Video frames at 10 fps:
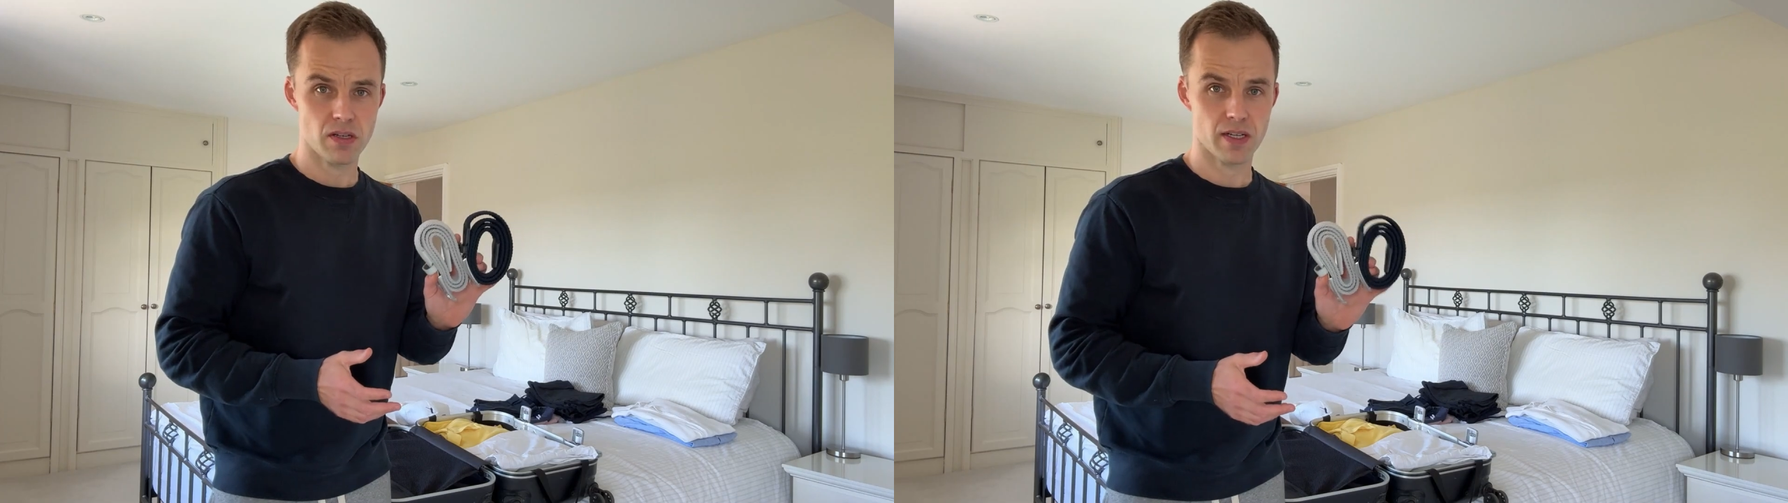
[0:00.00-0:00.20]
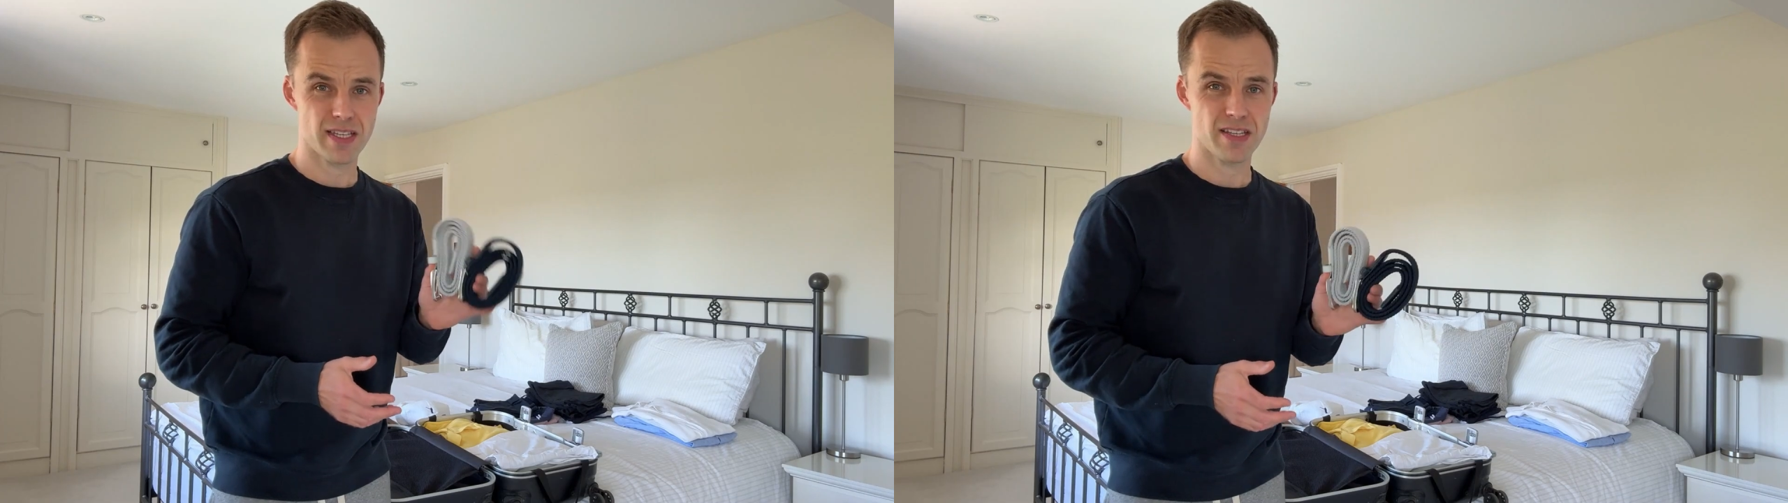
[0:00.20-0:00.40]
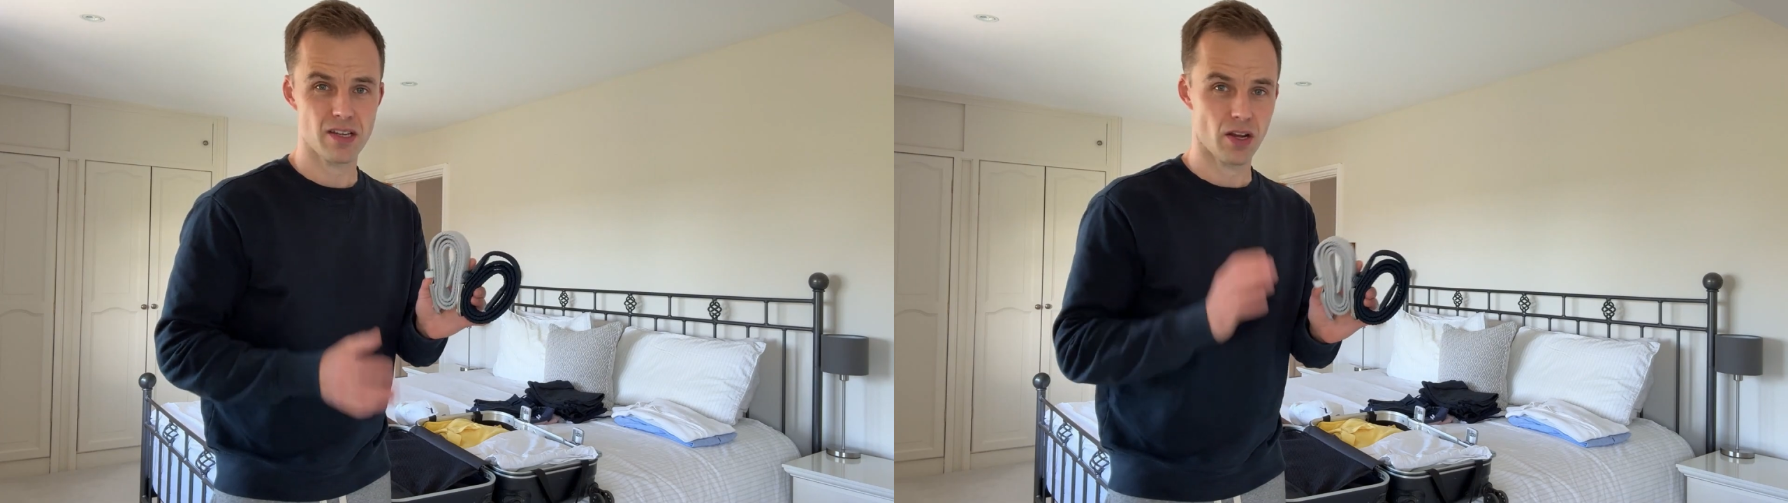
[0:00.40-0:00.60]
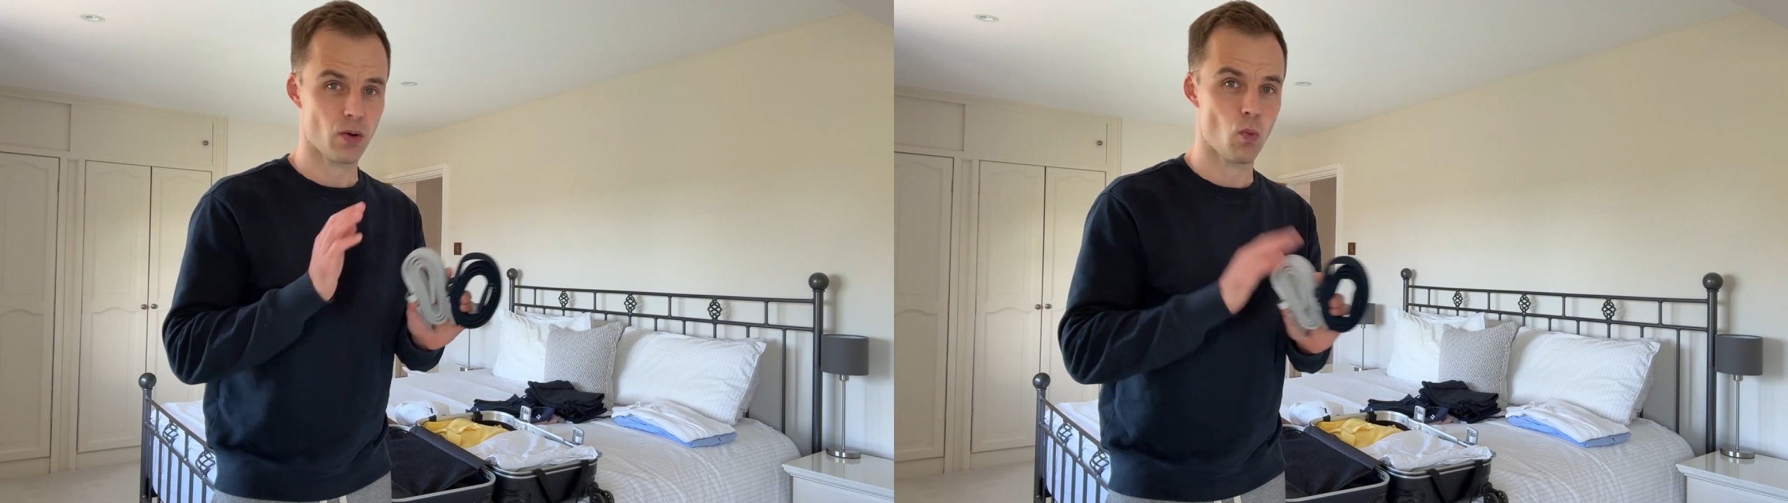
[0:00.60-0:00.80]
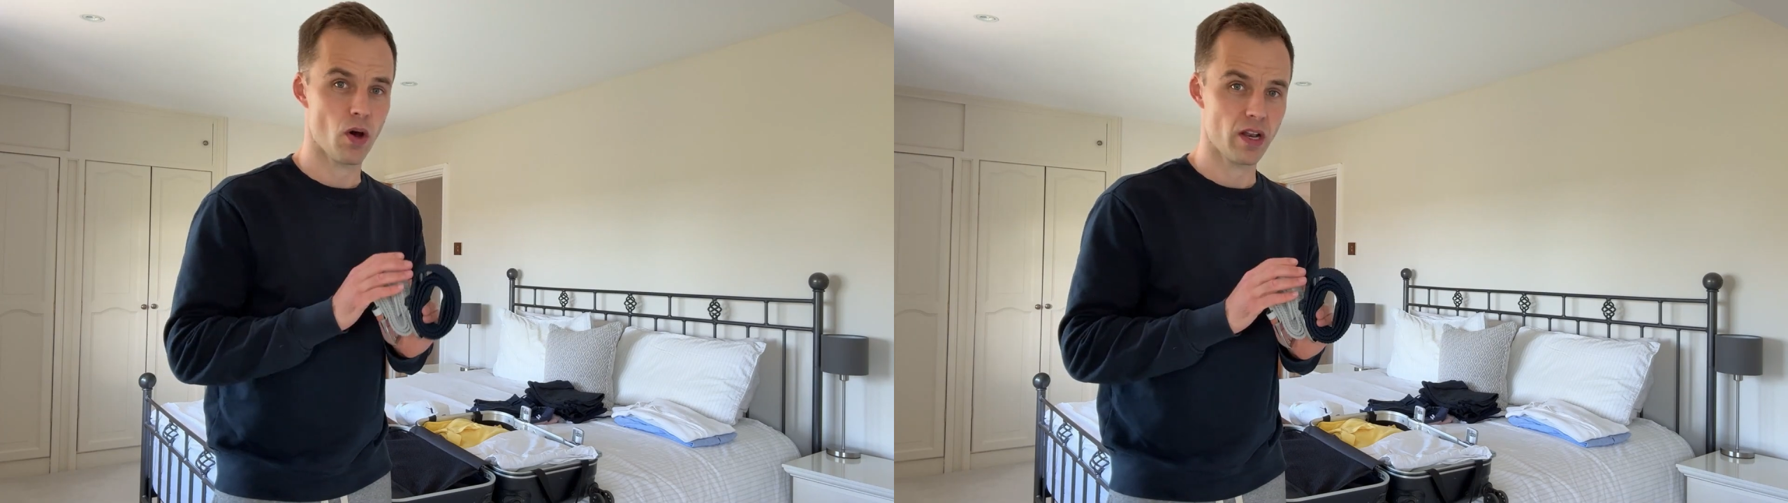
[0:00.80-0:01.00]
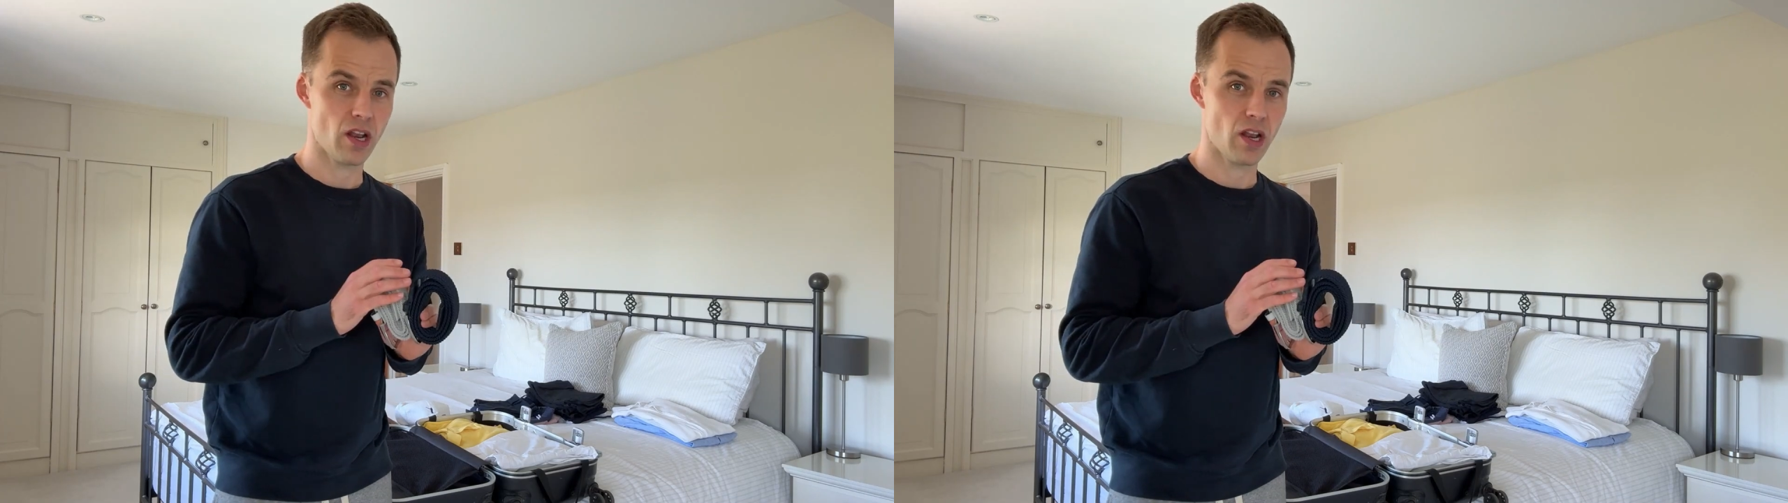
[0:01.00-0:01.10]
I tend to like one